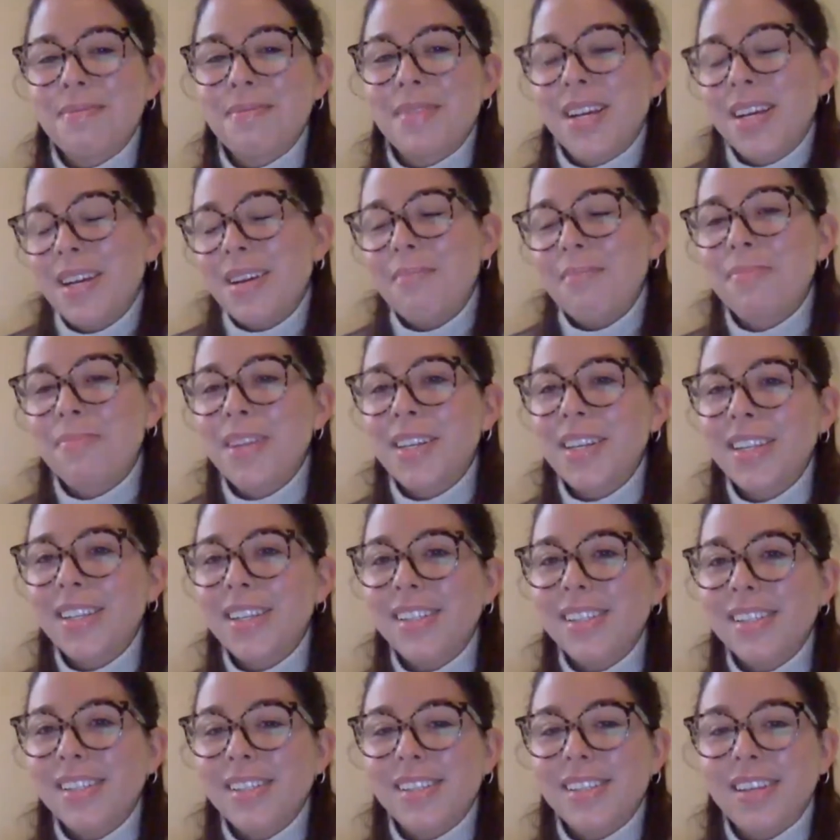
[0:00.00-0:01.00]
But
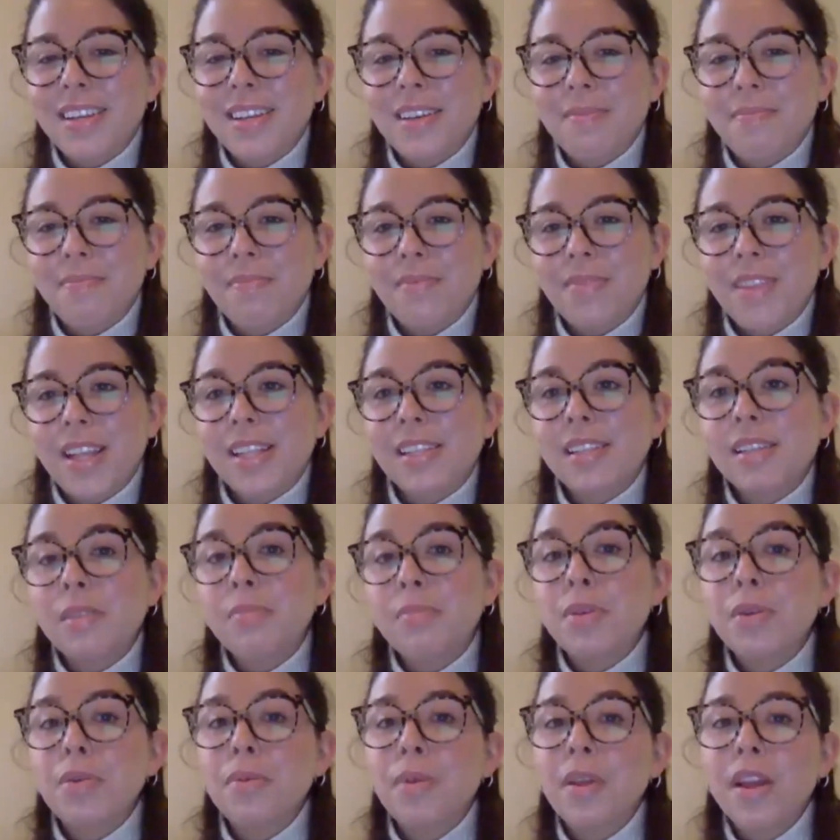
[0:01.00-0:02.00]
it's that's the
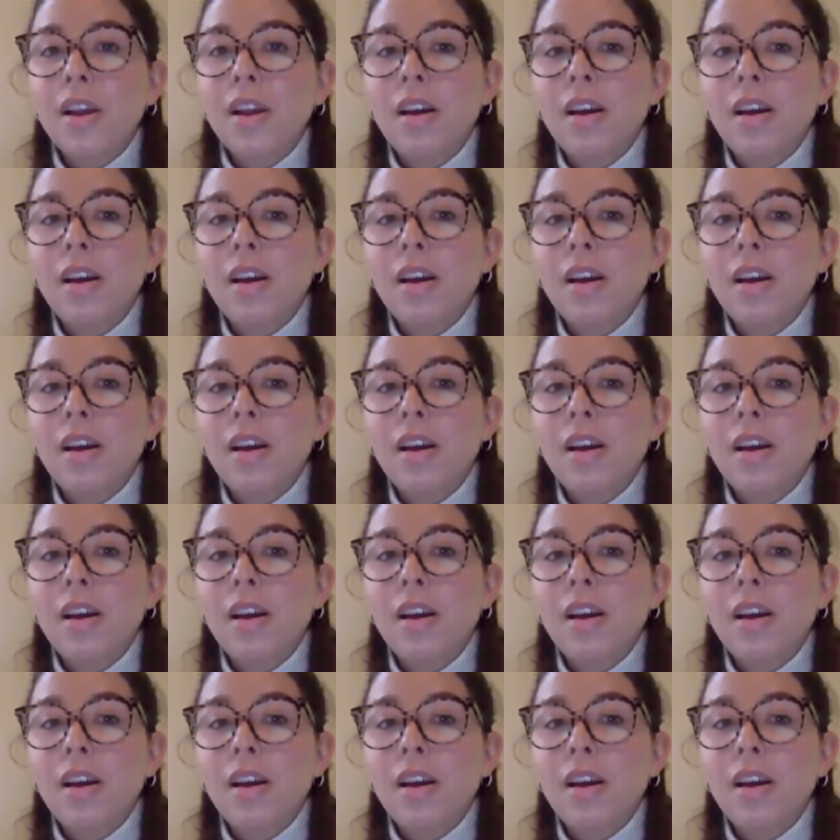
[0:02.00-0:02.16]
beauty